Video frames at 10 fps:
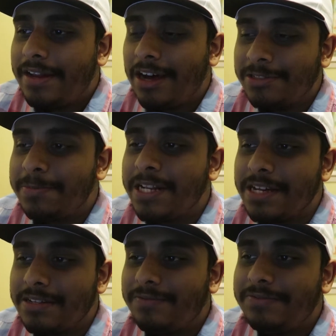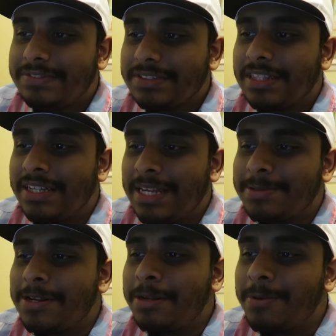That was brilliant. That was
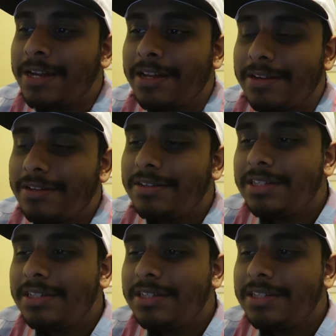absolutely brilliant.